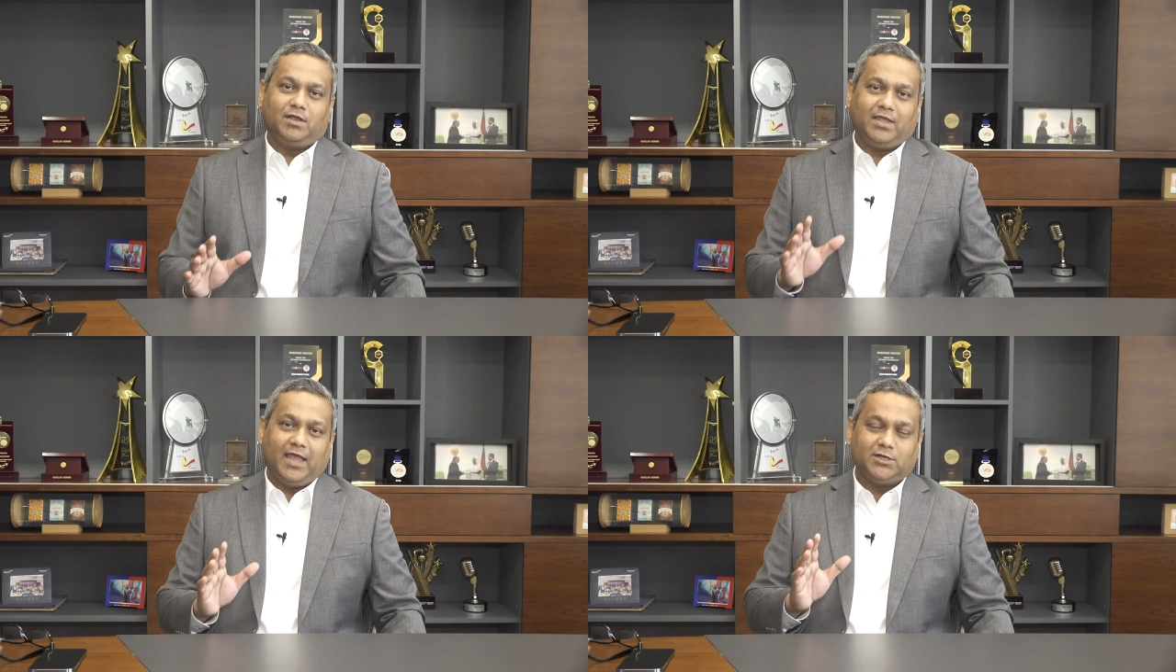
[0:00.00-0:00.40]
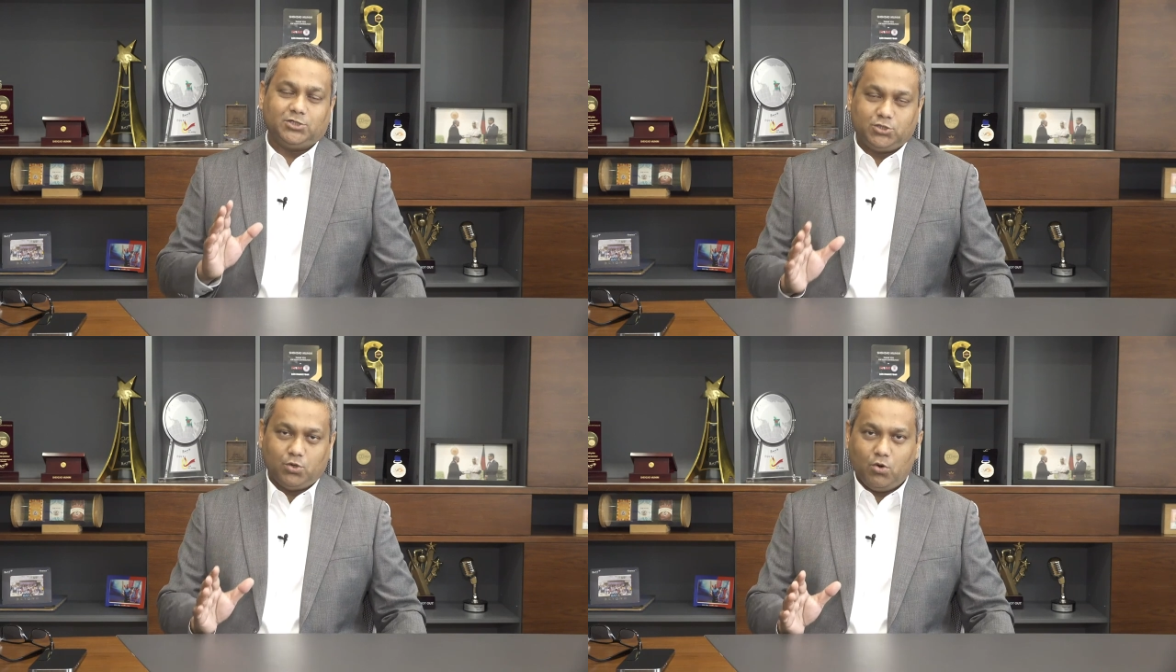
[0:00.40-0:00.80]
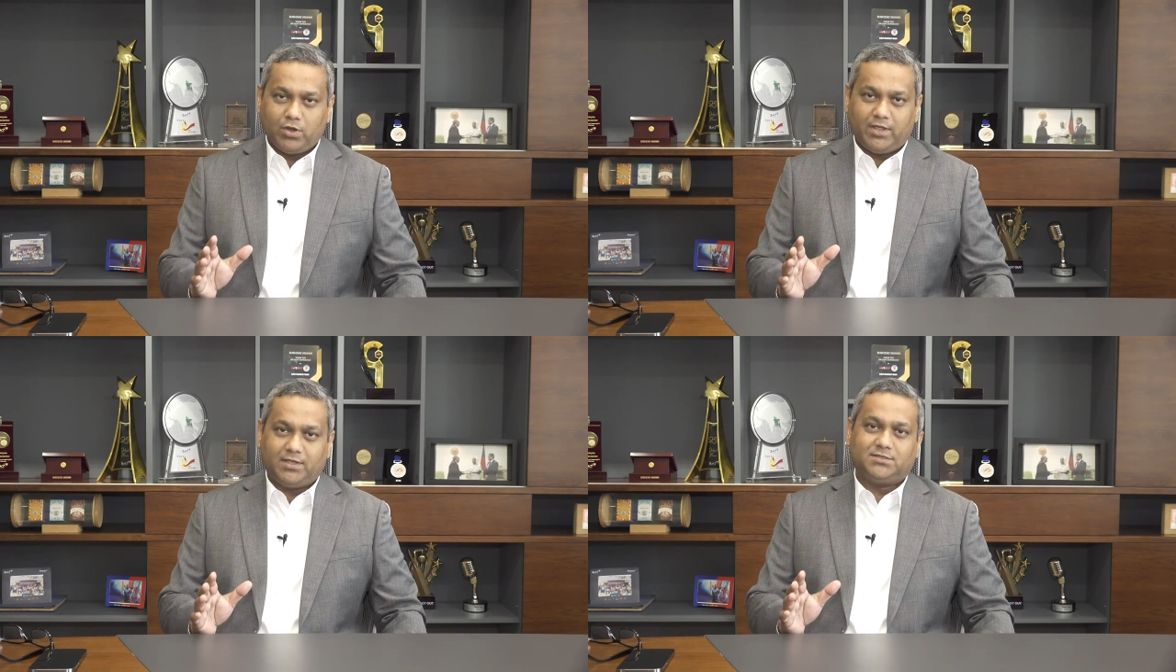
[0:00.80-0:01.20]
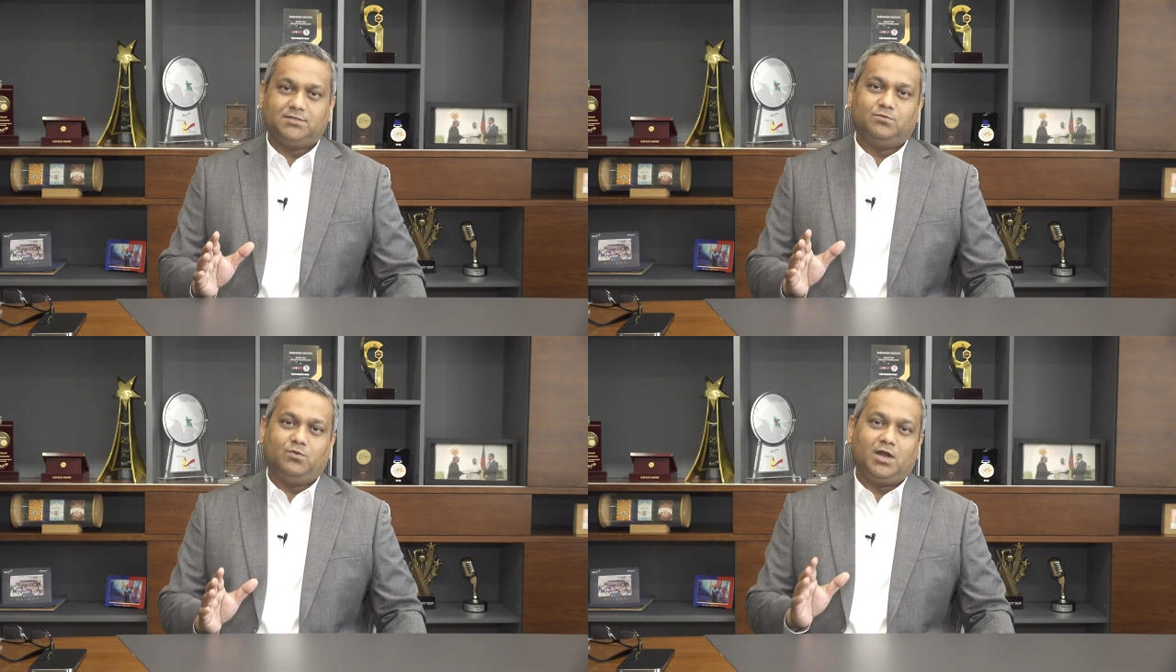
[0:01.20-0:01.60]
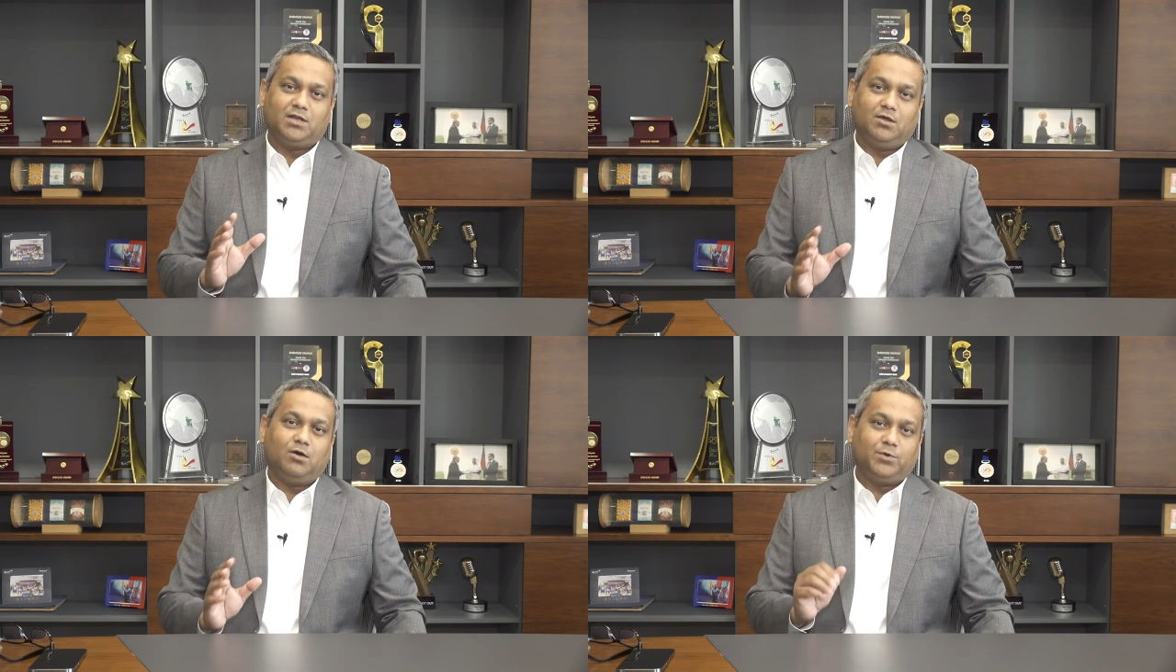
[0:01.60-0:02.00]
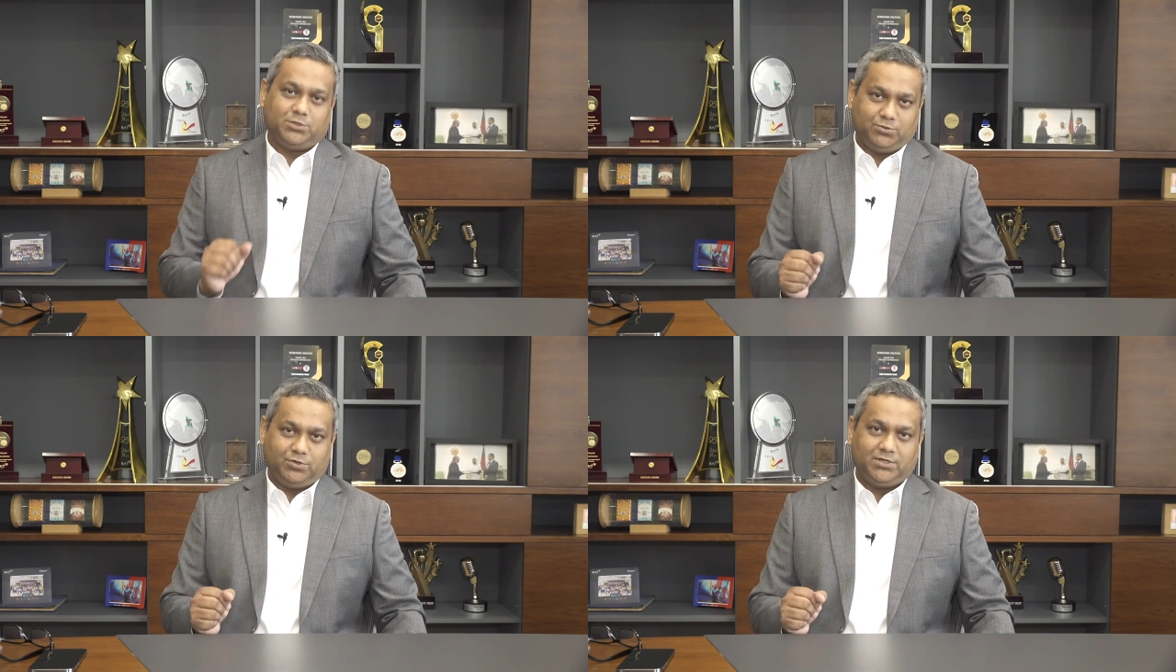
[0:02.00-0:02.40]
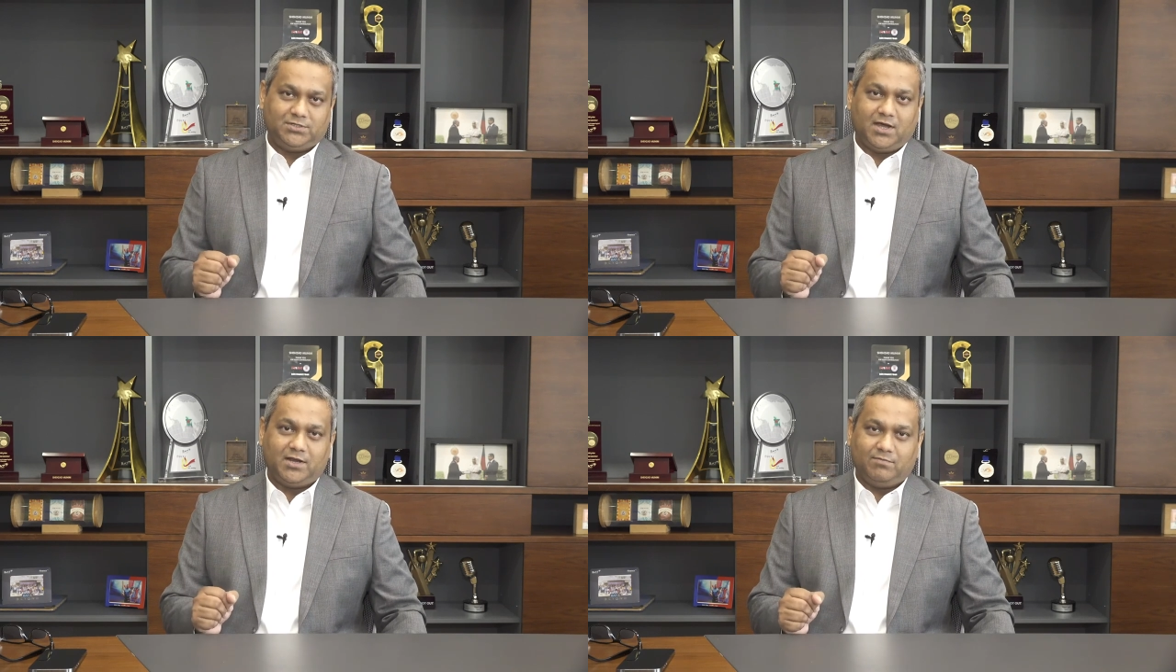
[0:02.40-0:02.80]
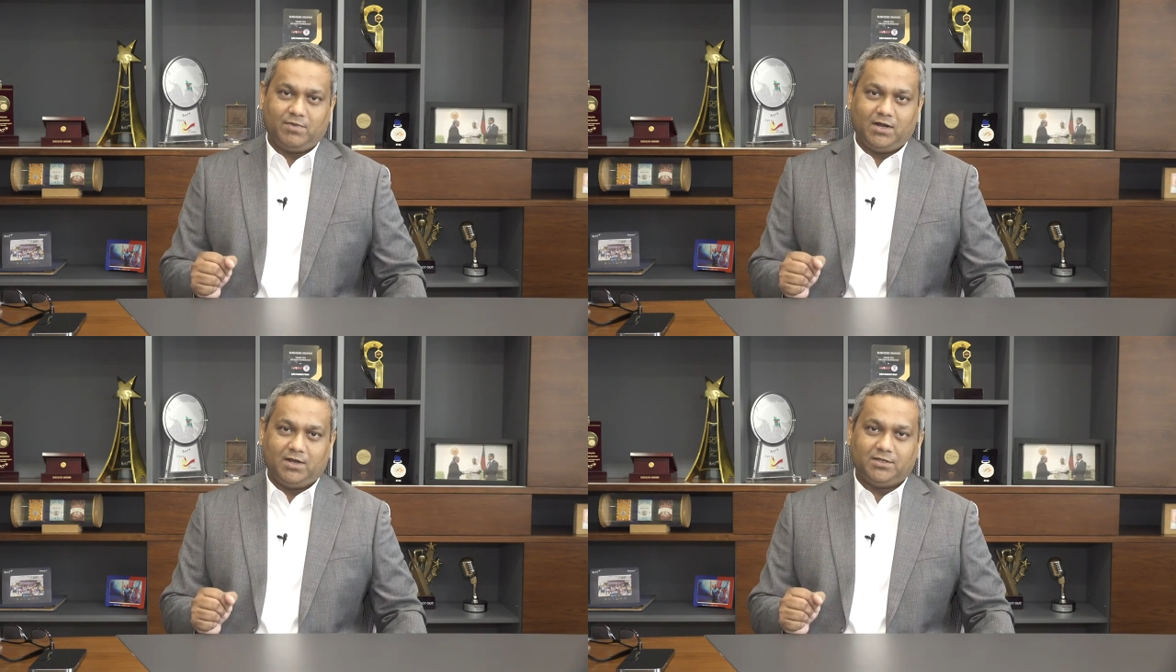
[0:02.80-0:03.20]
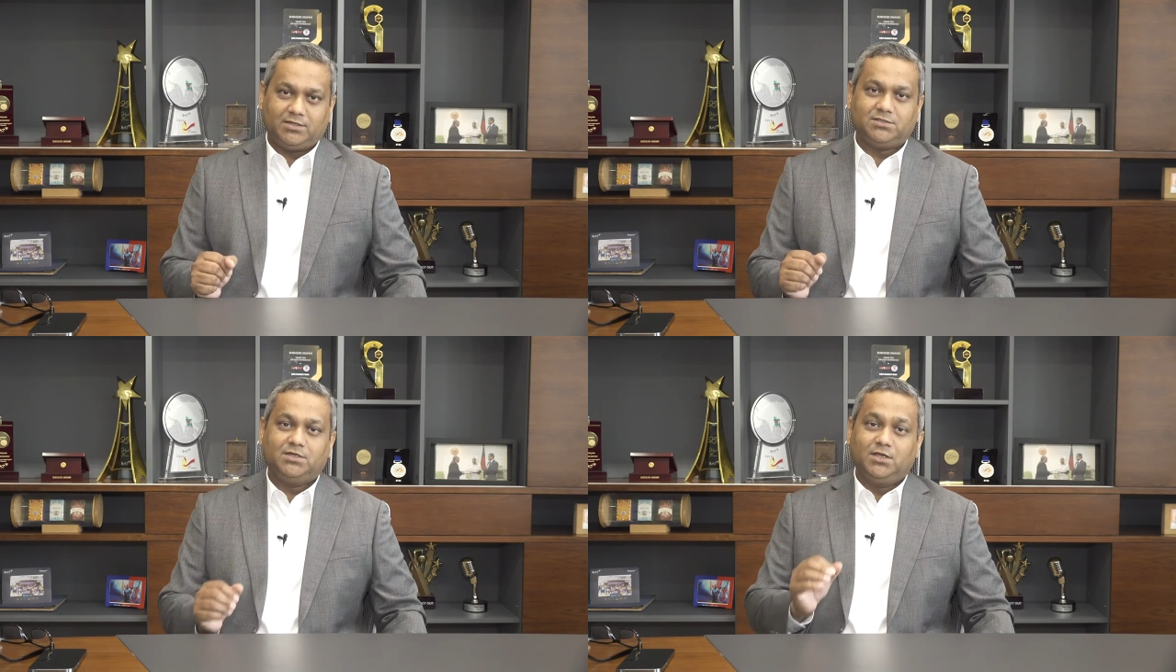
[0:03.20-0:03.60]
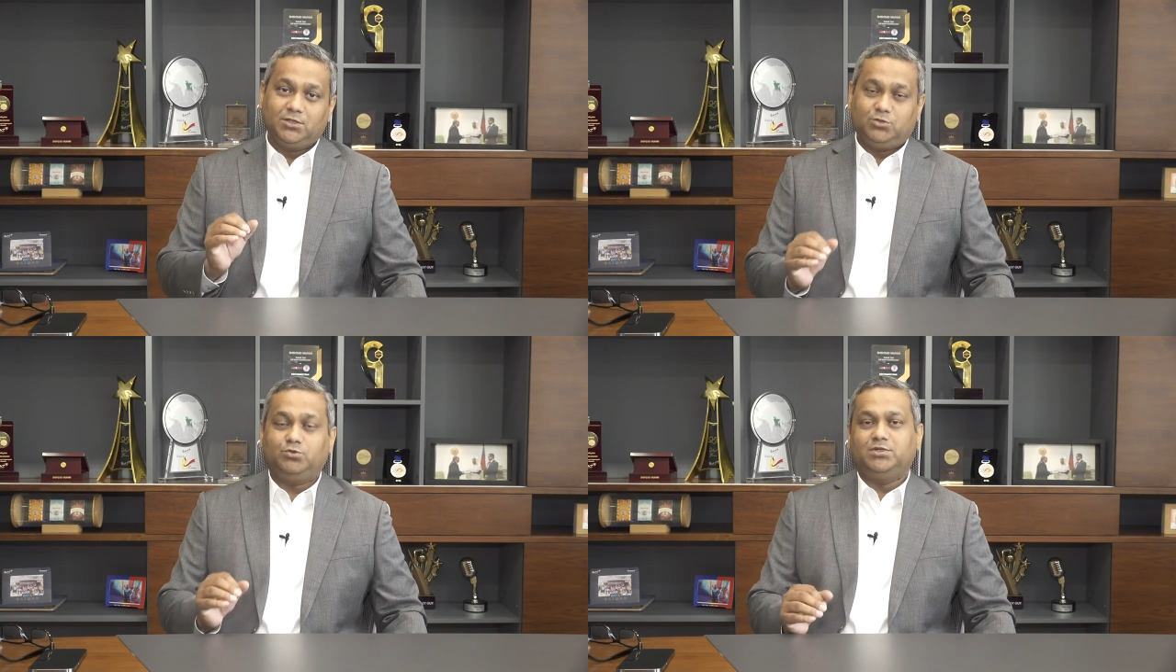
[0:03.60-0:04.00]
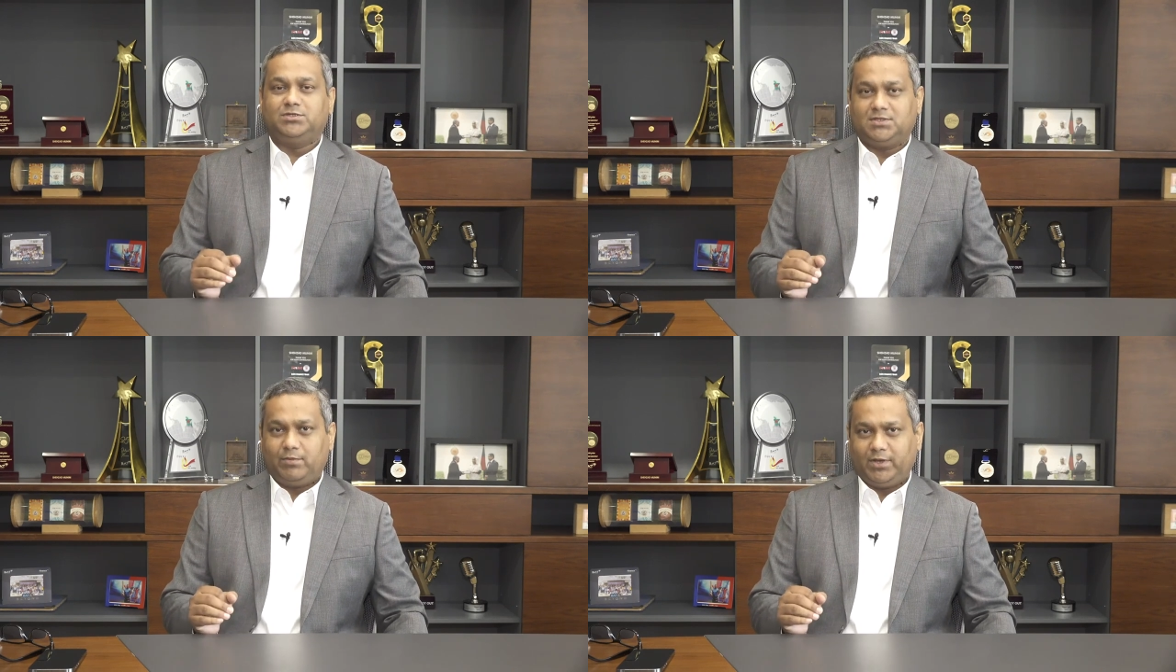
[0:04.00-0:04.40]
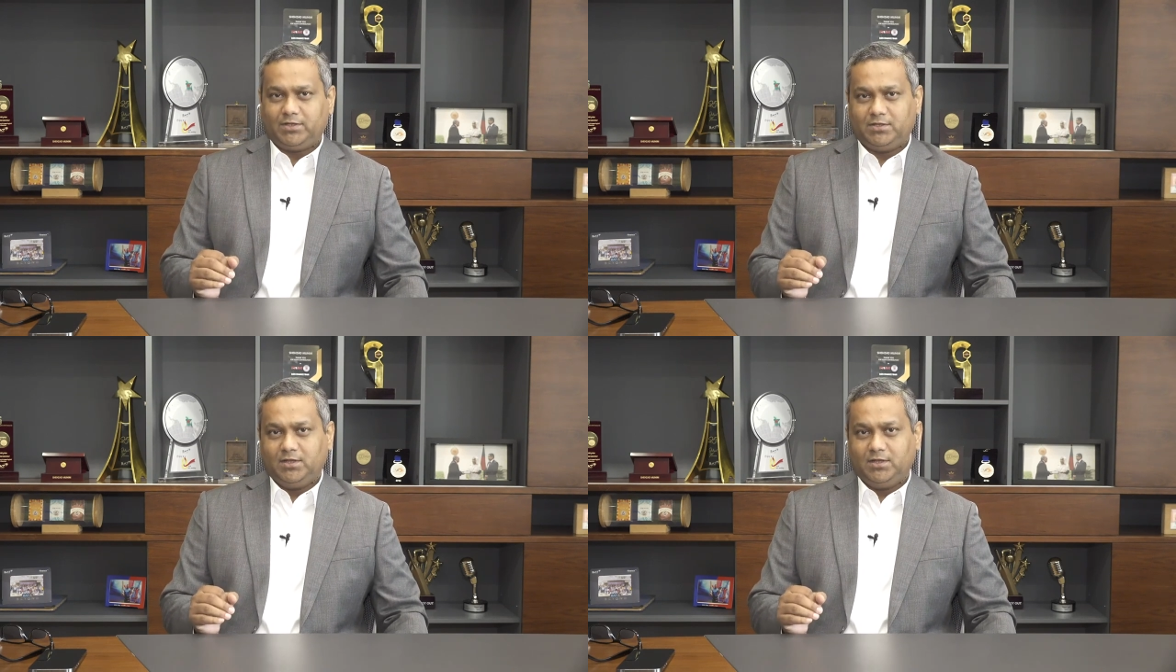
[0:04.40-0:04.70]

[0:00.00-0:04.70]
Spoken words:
can showcase what the opportunities are in Bangladesh through this summit.